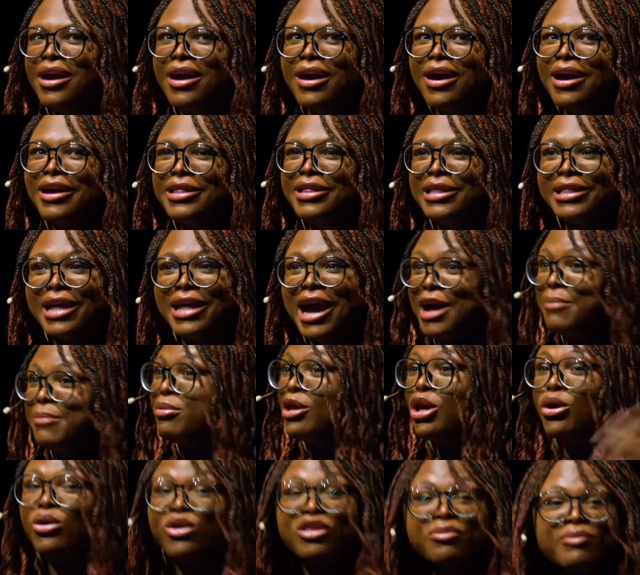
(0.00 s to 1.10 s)
And that
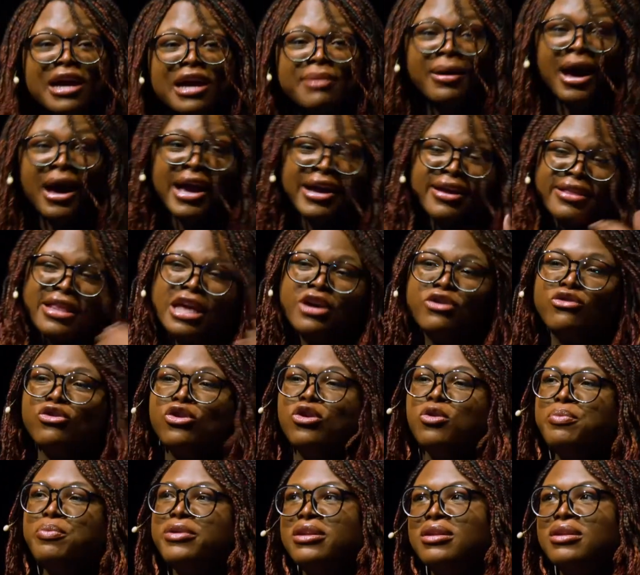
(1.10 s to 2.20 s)
blows my mind because I grew
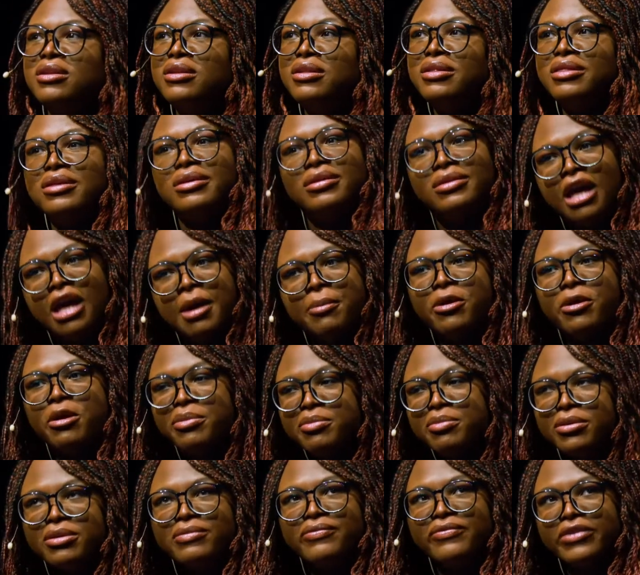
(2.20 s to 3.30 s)
up in the suburbs,
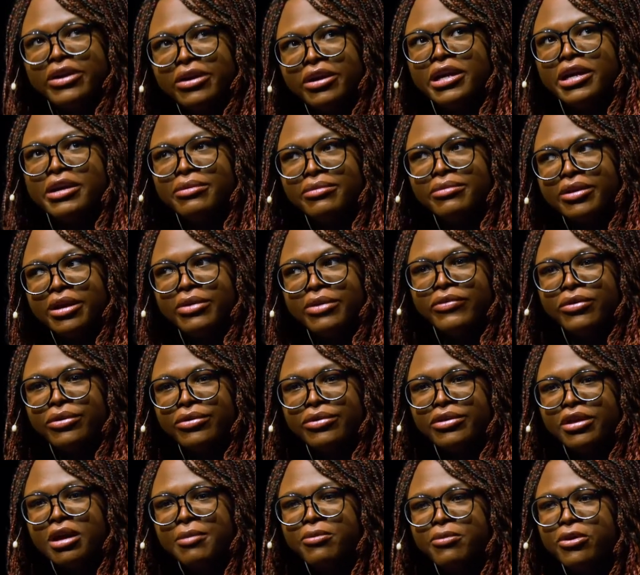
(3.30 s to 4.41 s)
but very diverse
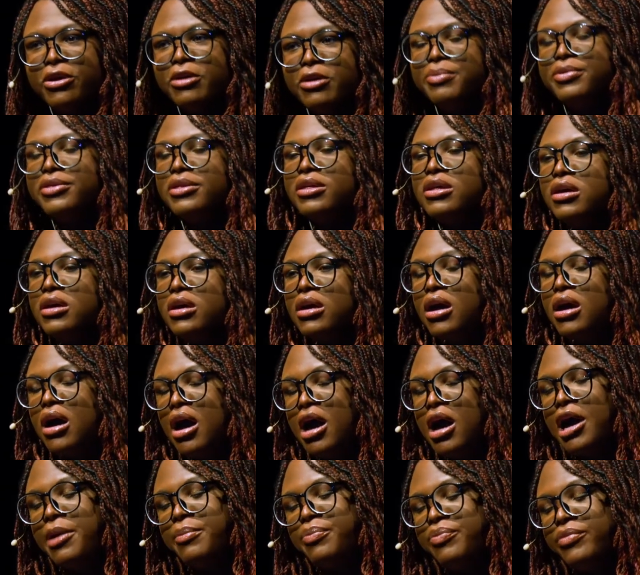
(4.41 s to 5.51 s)
suburbs.
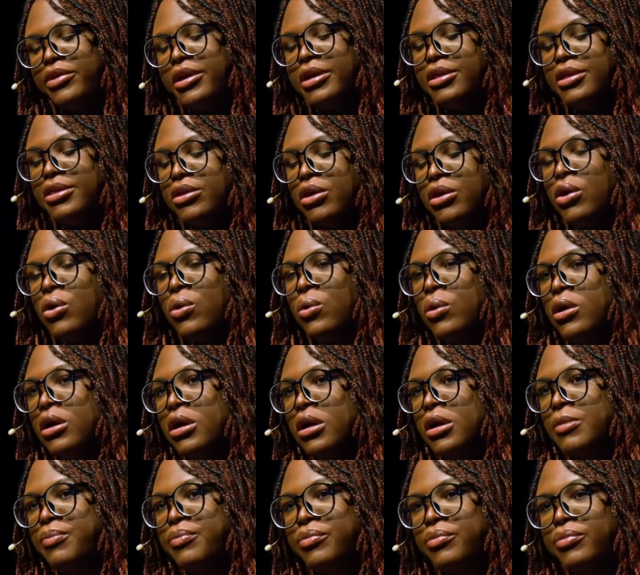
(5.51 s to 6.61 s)
And so,
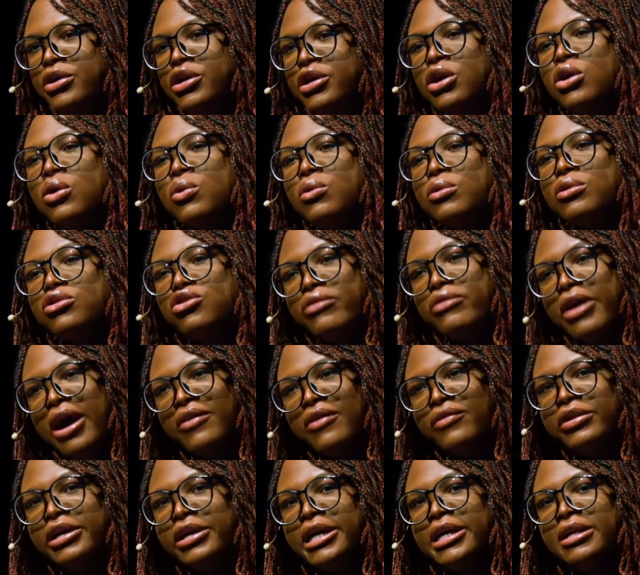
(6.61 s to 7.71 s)
you know,
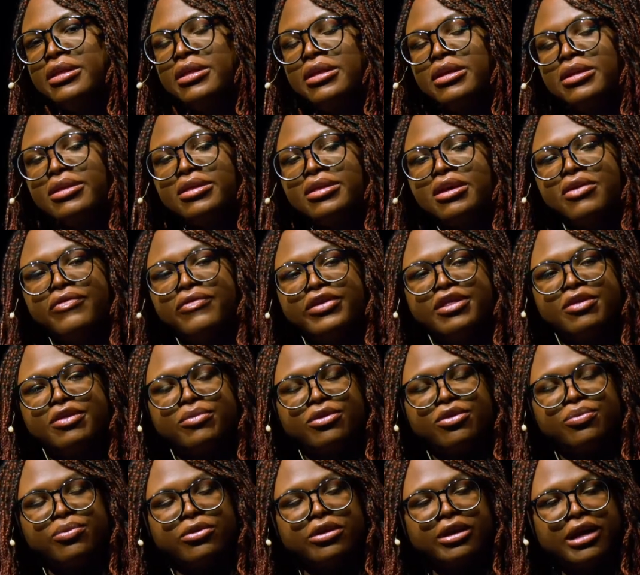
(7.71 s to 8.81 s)
traveling and stuff,
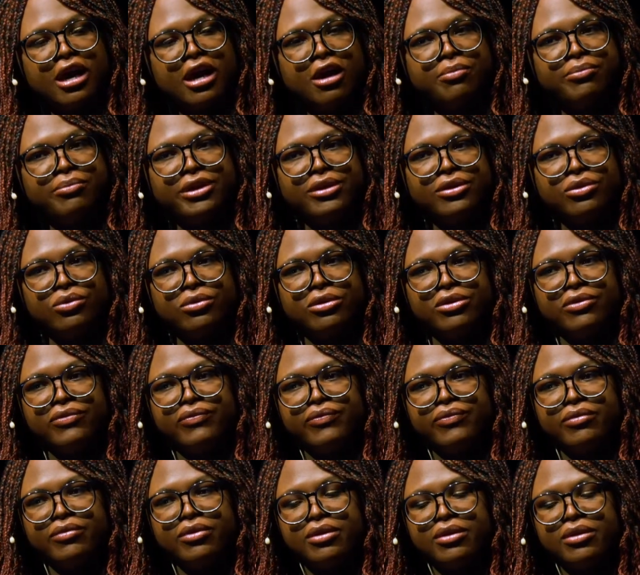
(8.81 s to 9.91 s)
it's really helped me sort of
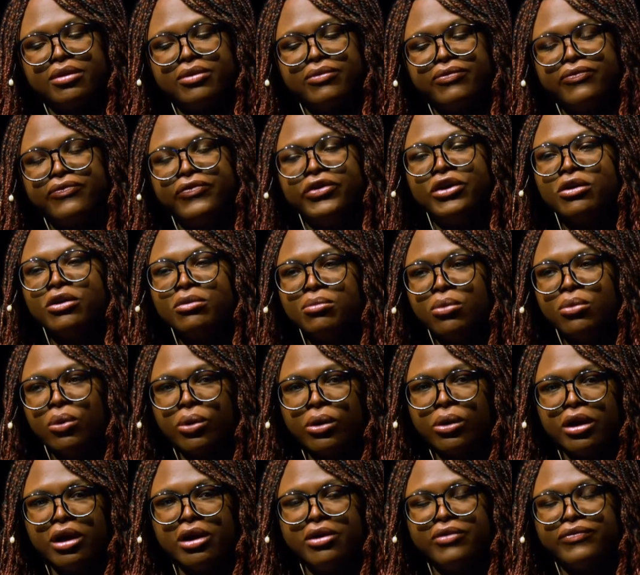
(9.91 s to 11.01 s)
feel
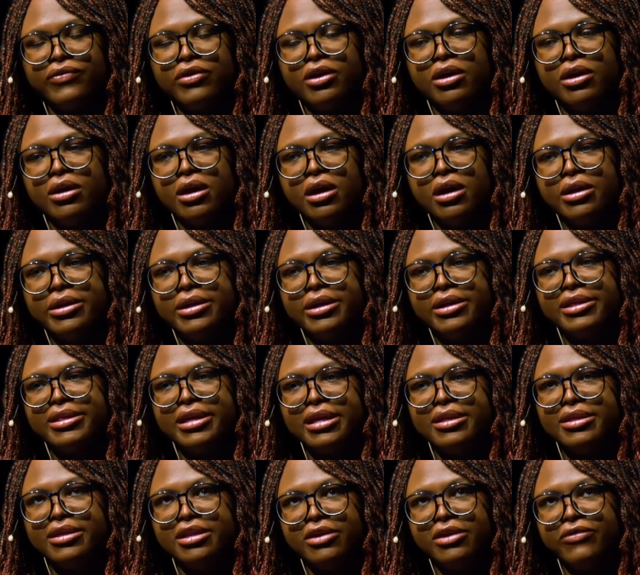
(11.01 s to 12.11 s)
more of a
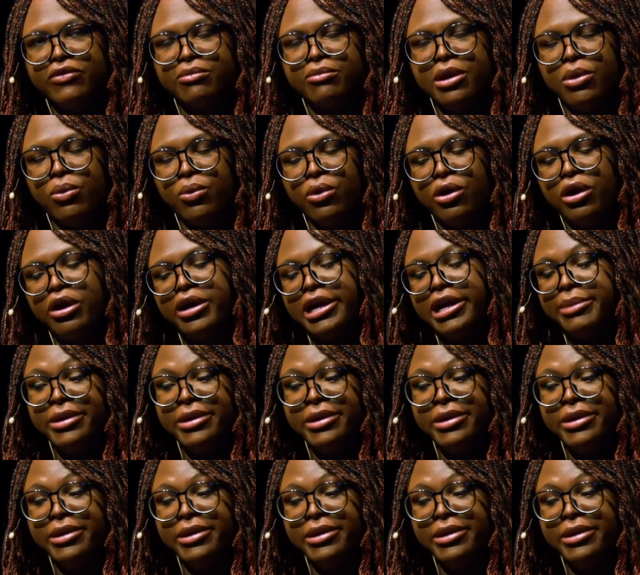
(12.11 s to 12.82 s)
necessity for my work. I